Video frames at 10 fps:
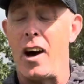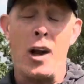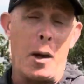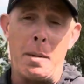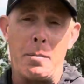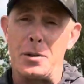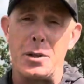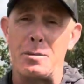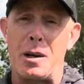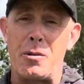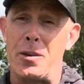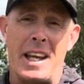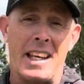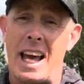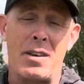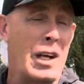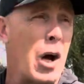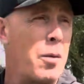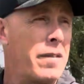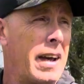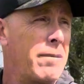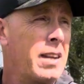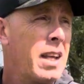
I like people to use my rod, they can have a go with it.